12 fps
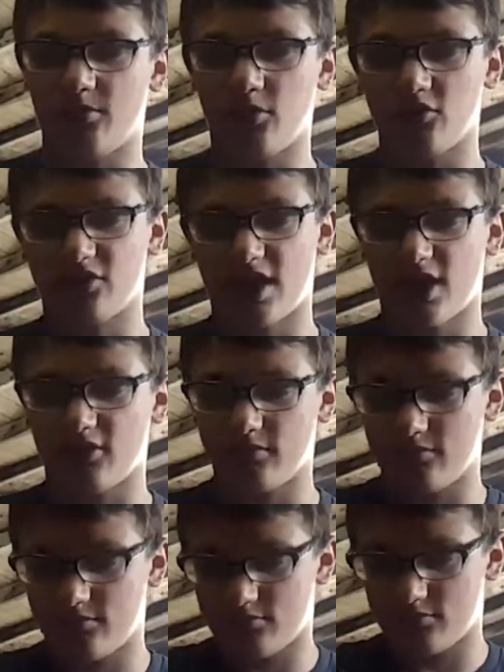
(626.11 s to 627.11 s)
bolts out.
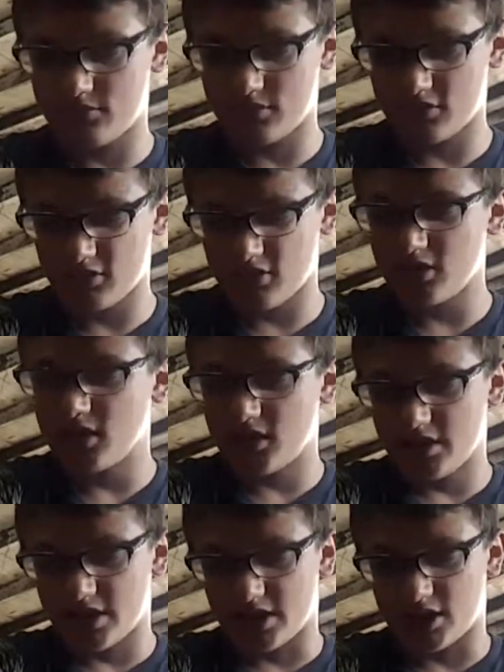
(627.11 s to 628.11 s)

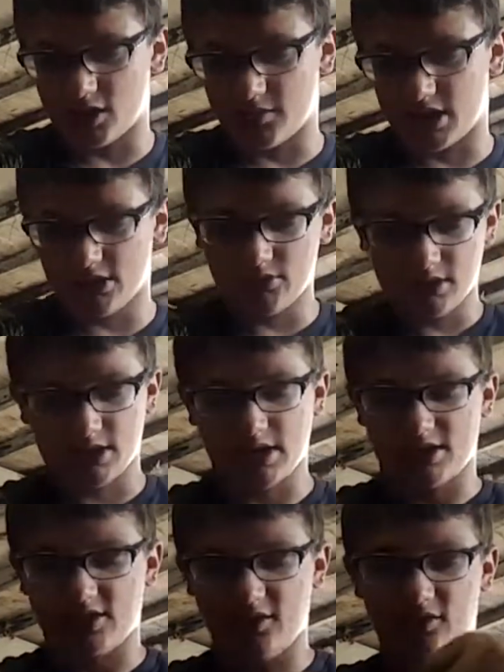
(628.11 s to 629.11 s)
And I really
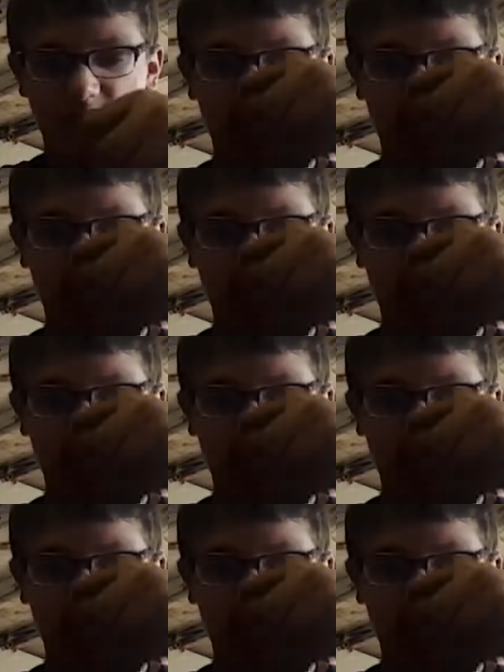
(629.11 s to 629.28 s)
like these.